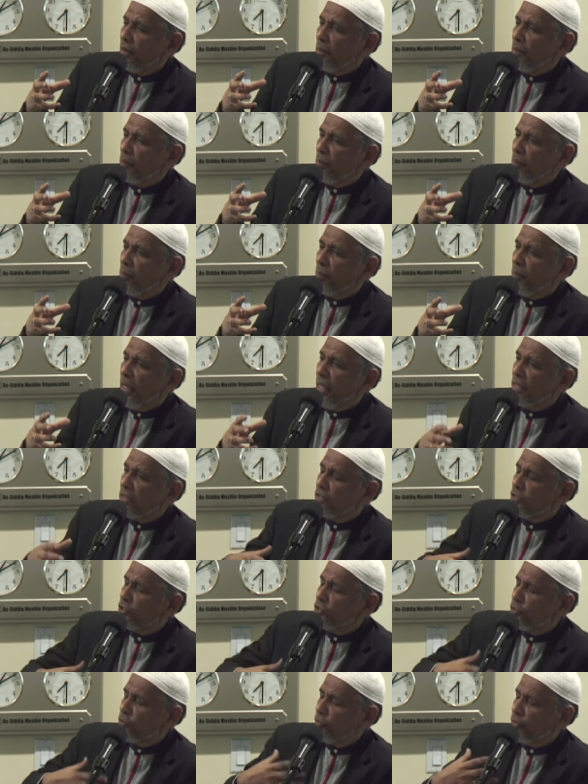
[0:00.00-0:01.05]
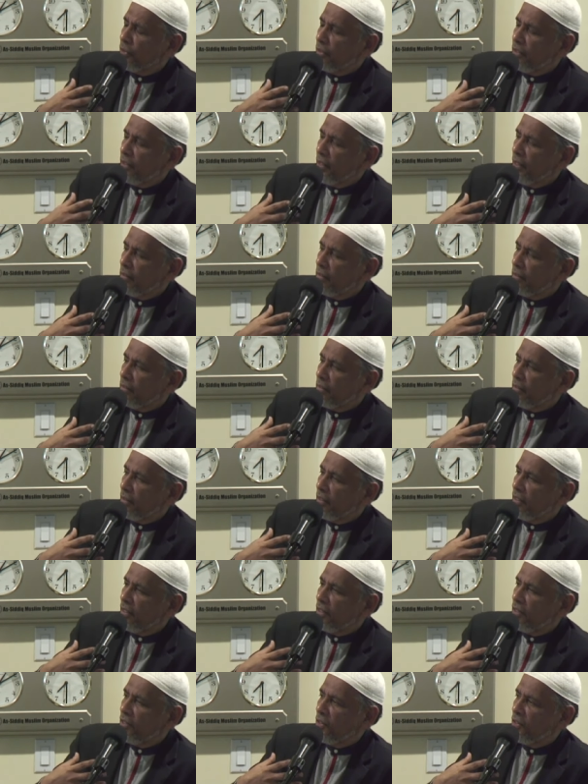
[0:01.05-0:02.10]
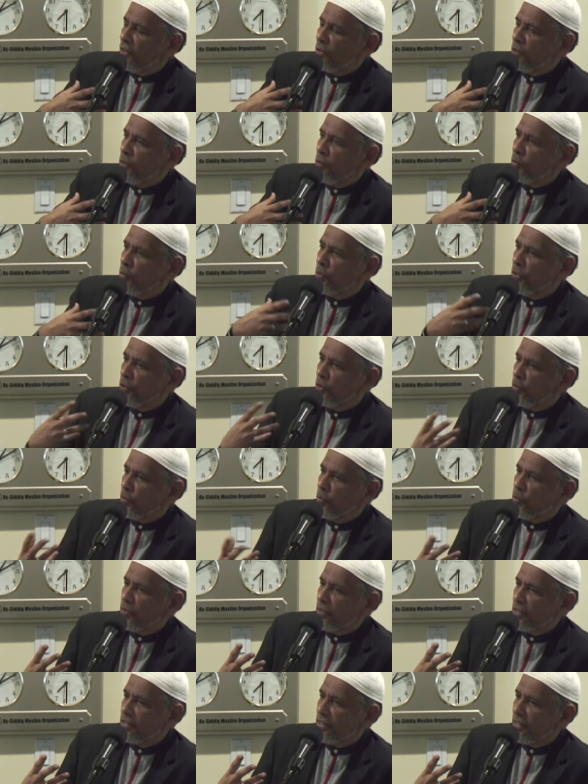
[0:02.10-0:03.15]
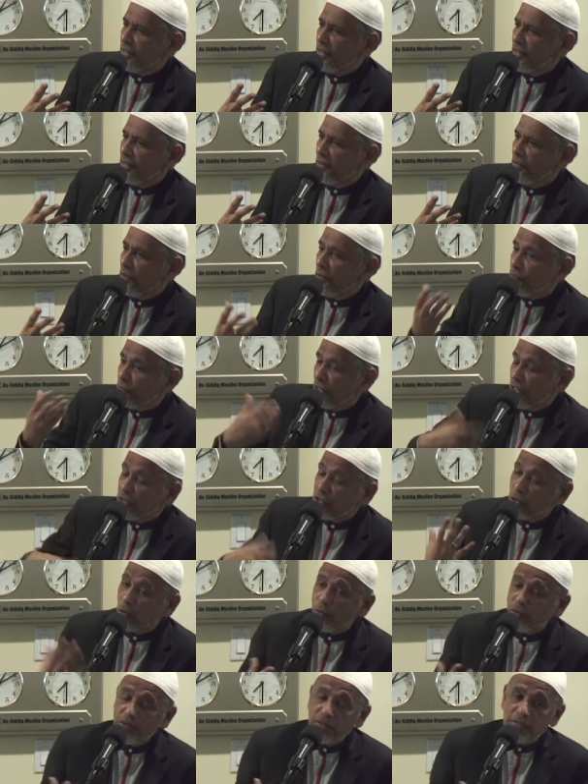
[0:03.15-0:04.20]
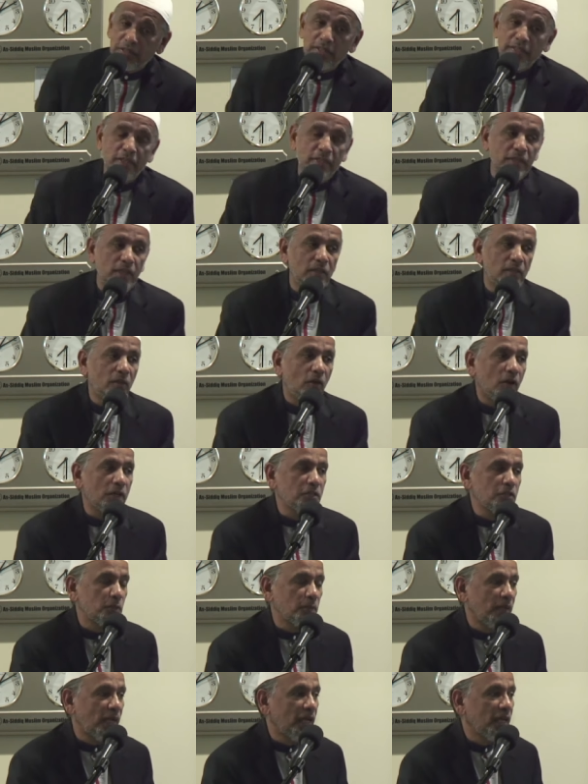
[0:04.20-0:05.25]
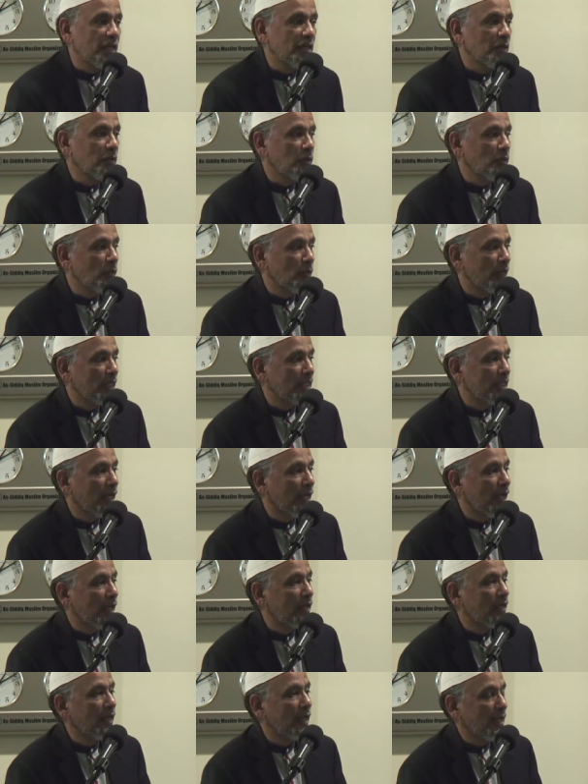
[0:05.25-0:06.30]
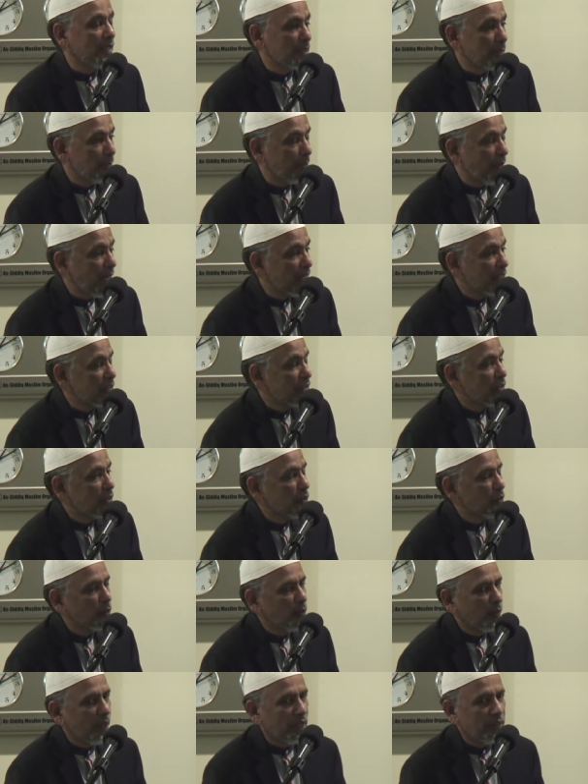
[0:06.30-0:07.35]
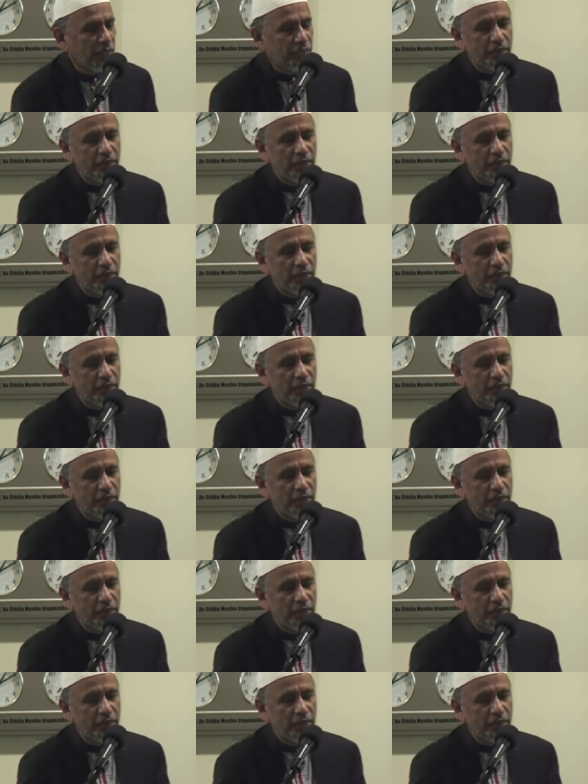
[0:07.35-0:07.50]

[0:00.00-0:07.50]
make sure that you use the resources that Allah subhanahu wa ta'ala has blessed you with